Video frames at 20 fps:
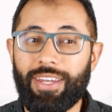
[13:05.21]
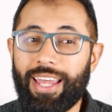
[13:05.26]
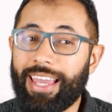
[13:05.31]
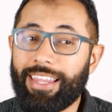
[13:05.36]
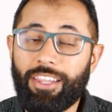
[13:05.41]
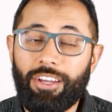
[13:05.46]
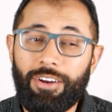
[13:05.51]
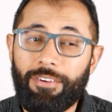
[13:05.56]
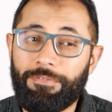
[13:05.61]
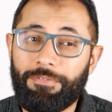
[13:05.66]

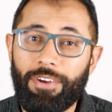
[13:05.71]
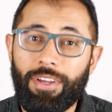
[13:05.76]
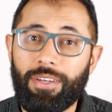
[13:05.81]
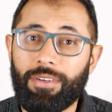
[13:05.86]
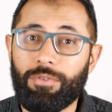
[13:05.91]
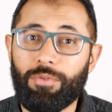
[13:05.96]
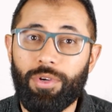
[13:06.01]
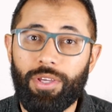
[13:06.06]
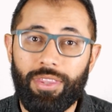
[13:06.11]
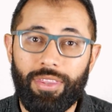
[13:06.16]
And they're
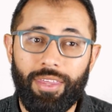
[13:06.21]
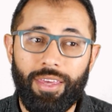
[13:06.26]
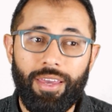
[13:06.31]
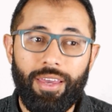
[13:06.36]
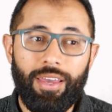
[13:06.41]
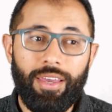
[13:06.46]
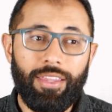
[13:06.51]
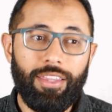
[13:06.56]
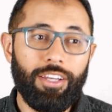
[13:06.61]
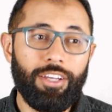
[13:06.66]
upfront with
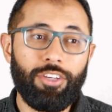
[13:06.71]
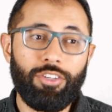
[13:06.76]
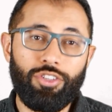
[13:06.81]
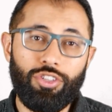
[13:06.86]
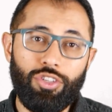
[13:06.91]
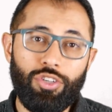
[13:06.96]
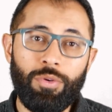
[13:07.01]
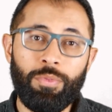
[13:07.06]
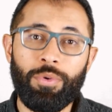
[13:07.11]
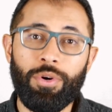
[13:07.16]
the
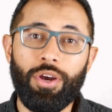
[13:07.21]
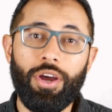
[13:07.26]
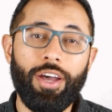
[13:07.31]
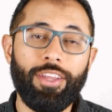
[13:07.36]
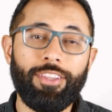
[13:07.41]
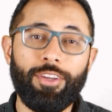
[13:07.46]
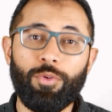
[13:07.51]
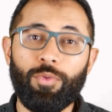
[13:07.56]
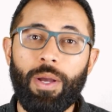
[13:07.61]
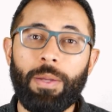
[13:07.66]
consumer
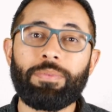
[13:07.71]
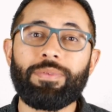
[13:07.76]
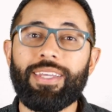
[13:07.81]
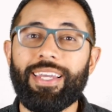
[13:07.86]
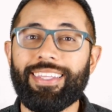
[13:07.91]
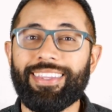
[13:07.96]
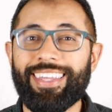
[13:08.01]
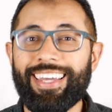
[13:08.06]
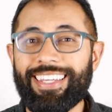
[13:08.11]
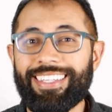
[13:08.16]
on their
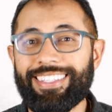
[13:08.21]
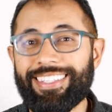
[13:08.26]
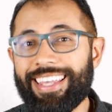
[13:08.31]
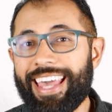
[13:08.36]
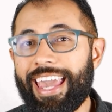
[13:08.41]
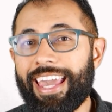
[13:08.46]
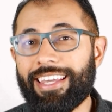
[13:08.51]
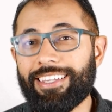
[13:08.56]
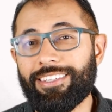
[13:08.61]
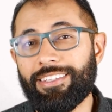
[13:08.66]
website. They
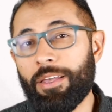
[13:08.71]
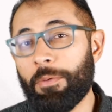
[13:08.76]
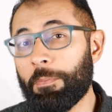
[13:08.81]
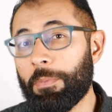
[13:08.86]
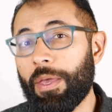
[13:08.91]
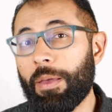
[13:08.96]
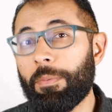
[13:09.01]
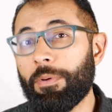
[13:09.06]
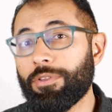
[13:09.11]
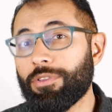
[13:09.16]
say some
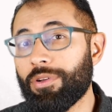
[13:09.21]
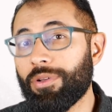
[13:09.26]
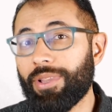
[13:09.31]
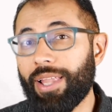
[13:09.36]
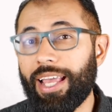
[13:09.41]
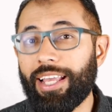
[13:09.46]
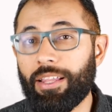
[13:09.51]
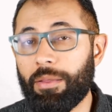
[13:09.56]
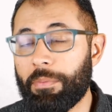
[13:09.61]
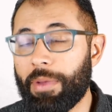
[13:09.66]
people don't
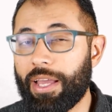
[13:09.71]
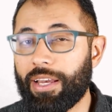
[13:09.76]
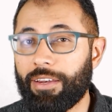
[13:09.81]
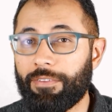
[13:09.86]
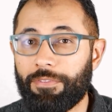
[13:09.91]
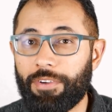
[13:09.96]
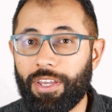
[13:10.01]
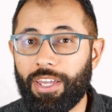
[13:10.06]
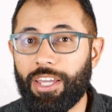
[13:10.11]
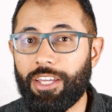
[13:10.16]
like the
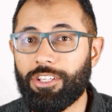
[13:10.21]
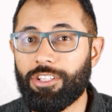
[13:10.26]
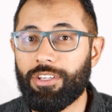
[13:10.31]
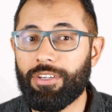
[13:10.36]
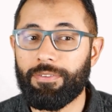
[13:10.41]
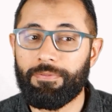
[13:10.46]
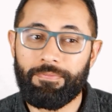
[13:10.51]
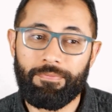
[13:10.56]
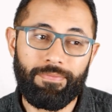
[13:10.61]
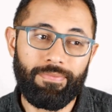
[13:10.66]

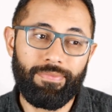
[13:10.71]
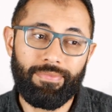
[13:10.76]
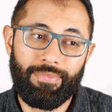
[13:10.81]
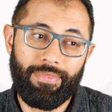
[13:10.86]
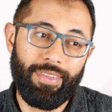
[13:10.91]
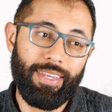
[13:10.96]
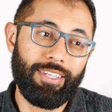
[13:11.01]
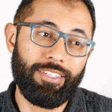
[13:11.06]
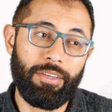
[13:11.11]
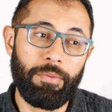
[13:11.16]
magnification.
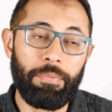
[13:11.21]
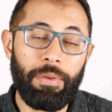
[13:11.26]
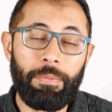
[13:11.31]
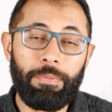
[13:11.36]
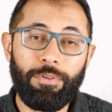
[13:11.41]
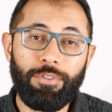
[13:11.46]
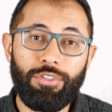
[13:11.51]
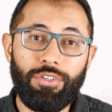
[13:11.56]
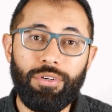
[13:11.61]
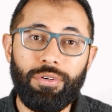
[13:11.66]
Some
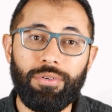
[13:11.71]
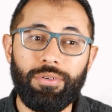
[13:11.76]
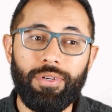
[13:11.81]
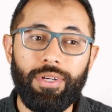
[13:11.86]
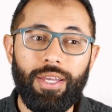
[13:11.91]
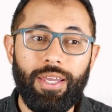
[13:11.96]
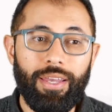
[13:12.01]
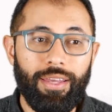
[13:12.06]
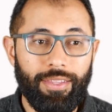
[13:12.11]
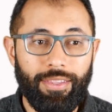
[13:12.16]
people do.
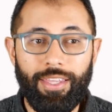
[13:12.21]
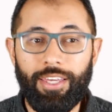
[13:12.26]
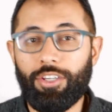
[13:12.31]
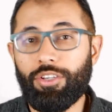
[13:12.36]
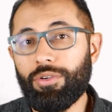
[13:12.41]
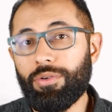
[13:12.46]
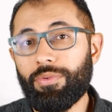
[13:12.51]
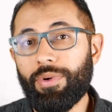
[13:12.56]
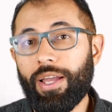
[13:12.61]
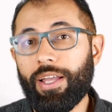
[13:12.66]
They
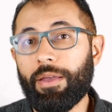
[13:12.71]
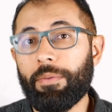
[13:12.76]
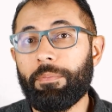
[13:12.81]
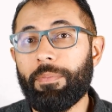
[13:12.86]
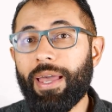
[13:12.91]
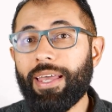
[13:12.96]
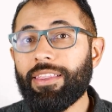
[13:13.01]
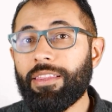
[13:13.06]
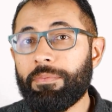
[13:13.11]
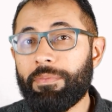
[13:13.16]
do
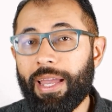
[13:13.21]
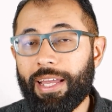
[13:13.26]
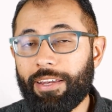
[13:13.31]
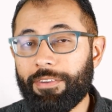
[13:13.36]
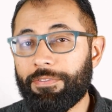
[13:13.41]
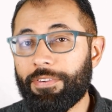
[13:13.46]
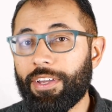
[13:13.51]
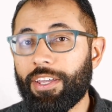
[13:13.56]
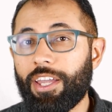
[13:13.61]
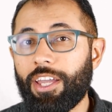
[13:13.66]
recommend the
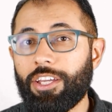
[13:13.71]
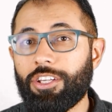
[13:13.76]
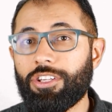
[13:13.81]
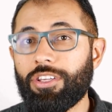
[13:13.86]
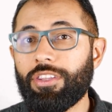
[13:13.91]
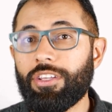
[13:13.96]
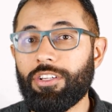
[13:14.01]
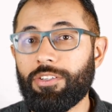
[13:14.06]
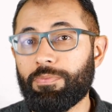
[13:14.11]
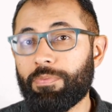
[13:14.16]

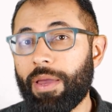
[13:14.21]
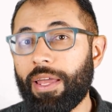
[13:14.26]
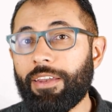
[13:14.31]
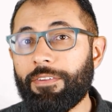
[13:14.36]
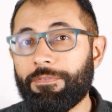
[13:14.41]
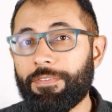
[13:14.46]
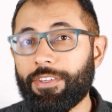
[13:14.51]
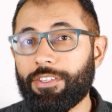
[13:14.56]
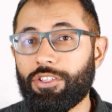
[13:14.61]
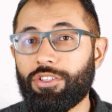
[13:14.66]
magnification. There's
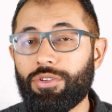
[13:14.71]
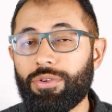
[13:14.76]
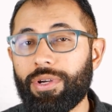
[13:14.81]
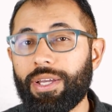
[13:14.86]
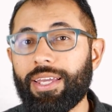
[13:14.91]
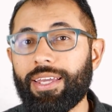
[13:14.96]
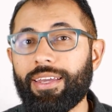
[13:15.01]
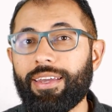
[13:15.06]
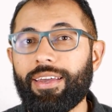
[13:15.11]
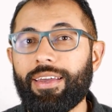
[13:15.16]
benefits to
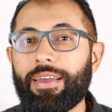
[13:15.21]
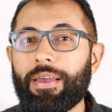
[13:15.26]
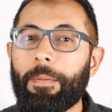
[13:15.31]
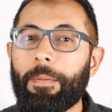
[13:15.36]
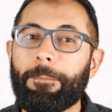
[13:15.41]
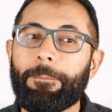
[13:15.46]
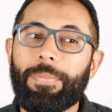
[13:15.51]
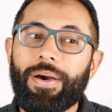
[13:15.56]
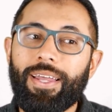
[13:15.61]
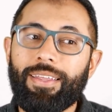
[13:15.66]
it.
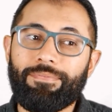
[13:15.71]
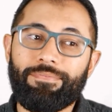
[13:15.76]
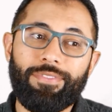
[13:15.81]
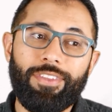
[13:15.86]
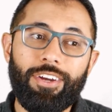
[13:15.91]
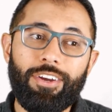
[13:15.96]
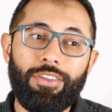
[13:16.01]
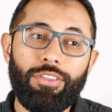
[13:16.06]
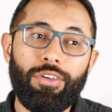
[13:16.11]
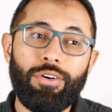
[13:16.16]
But
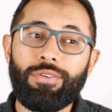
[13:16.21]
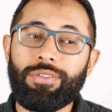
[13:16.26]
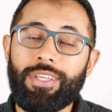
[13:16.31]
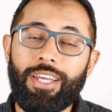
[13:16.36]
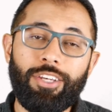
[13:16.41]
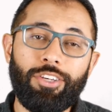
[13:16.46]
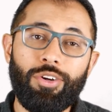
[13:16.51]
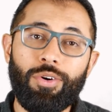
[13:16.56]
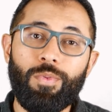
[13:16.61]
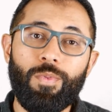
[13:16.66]
there are those
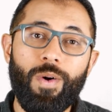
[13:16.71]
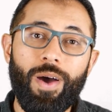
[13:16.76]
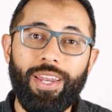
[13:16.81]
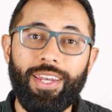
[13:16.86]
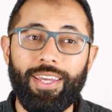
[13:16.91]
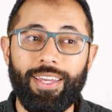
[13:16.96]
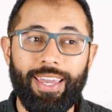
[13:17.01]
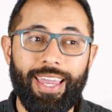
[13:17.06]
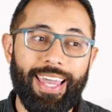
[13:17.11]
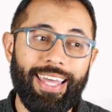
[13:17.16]
that don't want
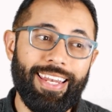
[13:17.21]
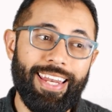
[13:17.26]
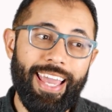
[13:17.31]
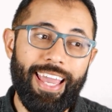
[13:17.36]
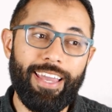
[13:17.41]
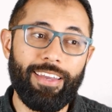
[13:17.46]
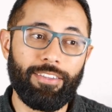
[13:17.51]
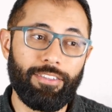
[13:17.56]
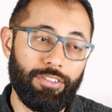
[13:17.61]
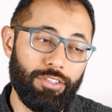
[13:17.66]
it. And
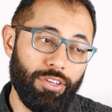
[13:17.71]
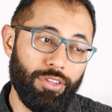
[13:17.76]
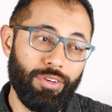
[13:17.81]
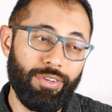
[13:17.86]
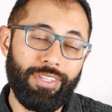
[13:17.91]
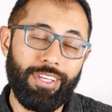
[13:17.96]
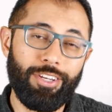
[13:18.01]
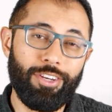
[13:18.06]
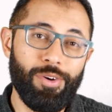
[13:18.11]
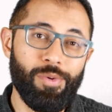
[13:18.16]
hey, to
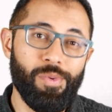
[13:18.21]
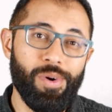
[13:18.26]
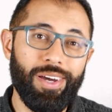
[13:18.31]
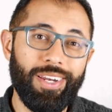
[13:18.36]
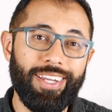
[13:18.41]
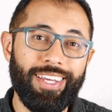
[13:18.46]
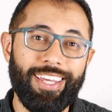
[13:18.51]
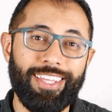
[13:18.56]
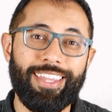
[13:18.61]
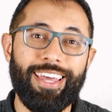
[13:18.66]
those that don't
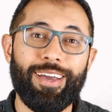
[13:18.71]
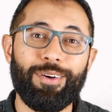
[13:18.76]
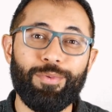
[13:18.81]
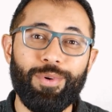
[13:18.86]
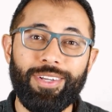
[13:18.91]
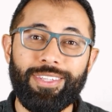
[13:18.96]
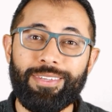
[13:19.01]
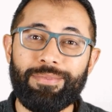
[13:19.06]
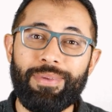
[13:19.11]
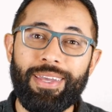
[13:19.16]
want it and that
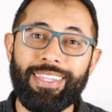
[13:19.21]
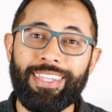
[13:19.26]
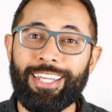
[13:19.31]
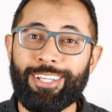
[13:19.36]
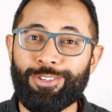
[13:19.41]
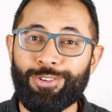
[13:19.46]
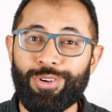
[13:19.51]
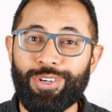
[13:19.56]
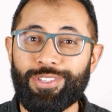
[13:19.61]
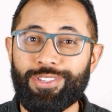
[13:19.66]
want to make
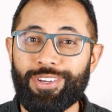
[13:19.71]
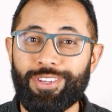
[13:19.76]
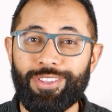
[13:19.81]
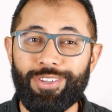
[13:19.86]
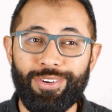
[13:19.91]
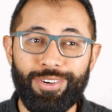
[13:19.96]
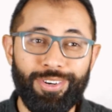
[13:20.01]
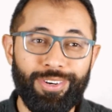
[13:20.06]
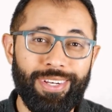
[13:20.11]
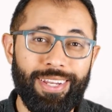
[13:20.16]
that choice on
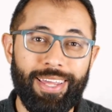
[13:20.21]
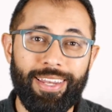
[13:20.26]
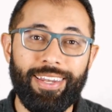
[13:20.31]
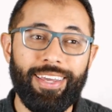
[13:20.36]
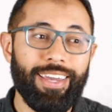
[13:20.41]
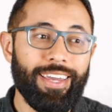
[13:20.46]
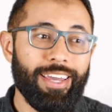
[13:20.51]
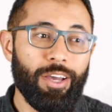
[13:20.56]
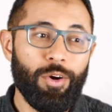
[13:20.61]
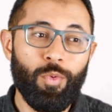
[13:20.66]
their own and
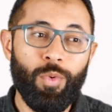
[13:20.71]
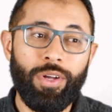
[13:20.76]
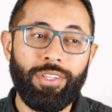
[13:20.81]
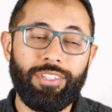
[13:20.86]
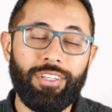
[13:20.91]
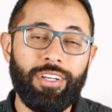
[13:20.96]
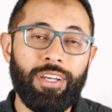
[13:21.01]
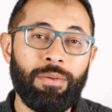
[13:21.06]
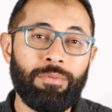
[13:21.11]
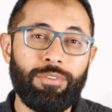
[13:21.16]
want
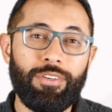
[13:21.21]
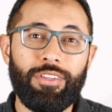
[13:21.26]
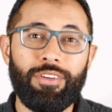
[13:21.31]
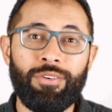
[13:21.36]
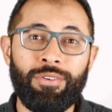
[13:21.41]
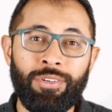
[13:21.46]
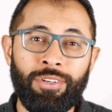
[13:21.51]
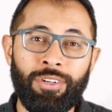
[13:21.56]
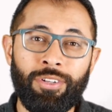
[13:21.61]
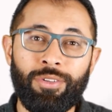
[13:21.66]
to come to their
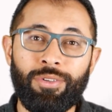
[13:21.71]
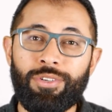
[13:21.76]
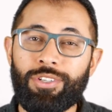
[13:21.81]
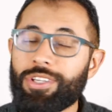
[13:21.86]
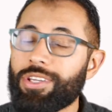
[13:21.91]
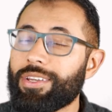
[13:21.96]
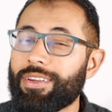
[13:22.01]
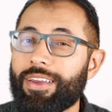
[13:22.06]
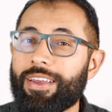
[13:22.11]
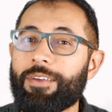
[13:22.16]
own
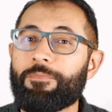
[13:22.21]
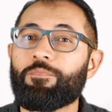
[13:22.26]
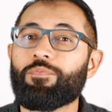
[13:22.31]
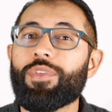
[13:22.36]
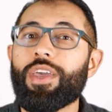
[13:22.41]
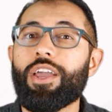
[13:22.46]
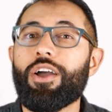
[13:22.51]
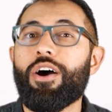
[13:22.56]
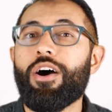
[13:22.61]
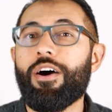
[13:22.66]
conclusion,
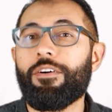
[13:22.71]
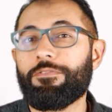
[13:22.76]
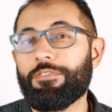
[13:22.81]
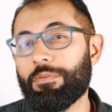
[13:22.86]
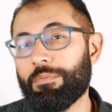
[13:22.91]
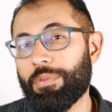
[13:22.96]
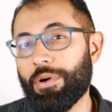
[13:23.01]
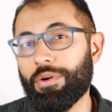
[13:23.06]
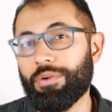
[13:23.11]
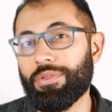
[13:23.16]
they offer
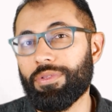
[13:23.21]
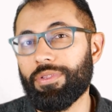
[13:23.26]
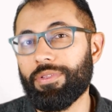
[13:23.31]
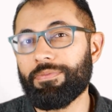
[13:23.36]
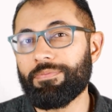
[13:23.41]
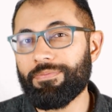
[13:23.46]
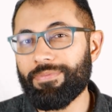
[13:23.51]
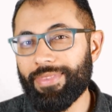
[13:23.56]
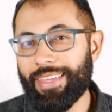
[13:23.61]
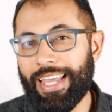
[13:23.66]
both.
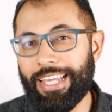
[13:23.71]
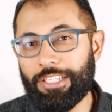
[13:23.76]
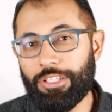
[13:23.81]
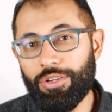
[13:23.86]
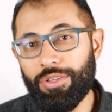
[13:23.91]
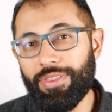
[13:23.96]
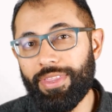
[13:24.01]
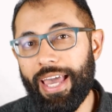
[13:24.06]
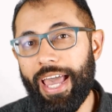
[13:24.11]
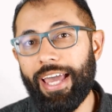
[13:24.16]
And
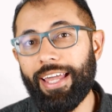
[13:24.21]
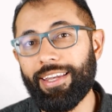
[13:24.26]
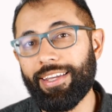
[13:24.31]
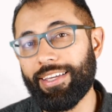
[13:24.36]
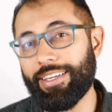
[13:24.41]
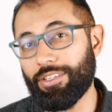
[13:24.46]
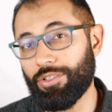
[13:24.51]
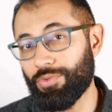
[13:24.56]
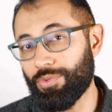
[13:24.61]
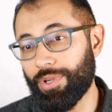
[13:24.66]
so that
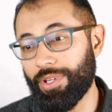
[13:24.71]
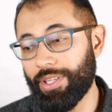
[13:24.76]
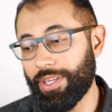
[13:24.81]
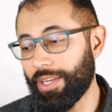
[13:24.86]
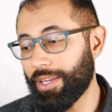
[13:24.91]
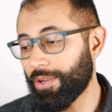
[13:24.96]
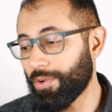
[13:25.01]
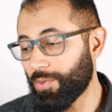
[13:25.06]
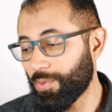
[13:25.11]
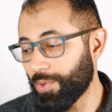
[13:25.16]
is
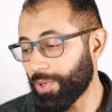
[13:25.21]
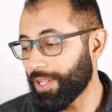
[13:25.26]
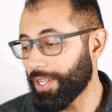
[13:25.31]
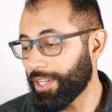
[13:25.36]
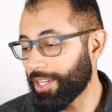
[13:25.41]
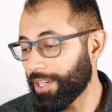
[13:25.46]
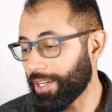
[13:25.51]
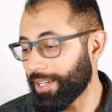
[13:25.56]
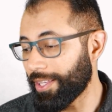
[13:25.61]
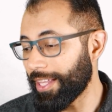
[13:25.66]
really
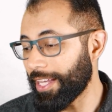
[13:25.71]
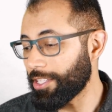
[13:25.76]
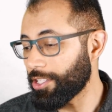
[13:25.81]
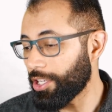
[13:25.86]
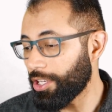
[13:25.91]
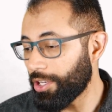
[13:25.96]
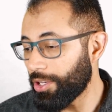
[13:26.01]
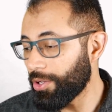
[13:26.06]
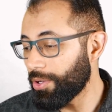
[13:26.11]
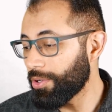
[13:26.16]
good. That's a
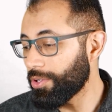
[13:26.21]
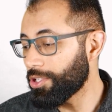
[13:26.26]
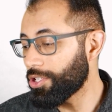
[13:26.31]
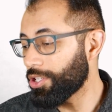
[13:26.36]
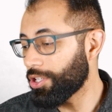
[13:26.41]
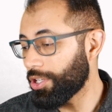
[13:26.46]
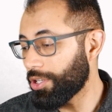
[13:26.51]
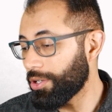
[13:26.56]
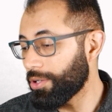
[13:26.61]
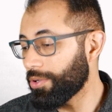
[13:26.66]
huge
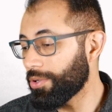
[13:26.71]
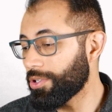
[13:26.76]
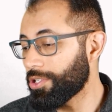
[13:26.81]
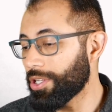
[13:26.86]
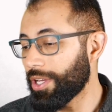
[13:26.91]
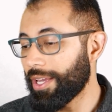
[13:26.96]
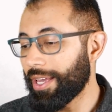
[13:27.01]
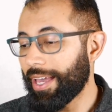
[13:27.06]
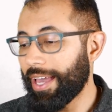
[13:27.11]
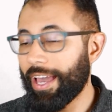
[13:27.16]

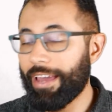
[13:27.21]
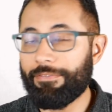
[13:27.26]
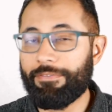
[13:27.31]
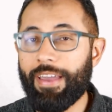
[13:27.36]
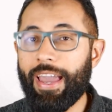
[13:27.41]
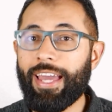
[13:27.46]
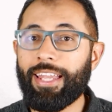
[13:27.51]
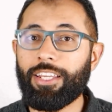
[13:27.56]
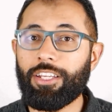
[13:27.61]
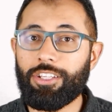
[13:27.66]

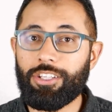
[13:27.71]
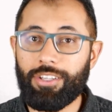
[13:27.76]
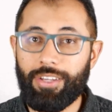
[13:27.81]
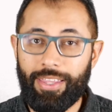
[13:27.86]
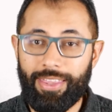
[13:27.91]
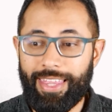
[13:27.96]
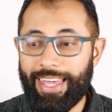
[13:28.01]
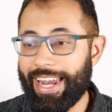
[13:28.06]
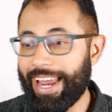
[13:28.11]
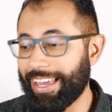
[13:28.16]
advantage
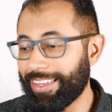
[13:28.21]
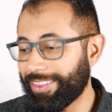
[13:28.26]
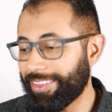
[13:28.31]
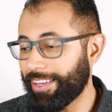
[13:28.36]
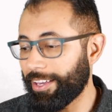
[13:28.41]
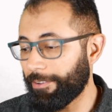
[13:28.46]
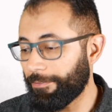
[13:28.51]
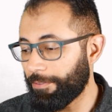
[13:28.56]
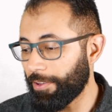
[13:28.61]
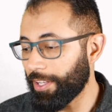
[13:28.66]
that I
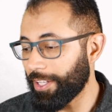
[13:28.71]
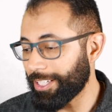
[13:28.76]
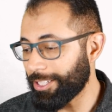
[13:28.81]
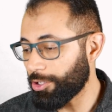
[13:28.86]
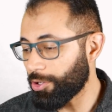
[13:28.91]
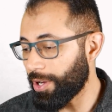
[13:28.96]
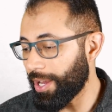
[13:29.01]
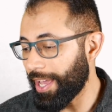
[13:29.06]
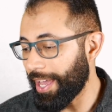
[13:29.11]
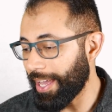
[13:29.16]
think Felix
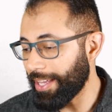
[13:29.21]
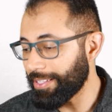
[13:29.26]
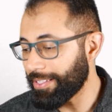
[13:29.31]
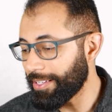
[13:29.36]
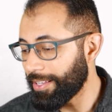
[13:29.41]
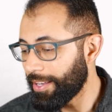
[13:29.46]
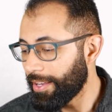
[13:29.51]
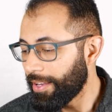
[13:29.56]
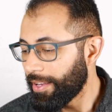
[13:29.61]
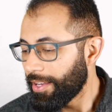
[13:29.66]
Gray has.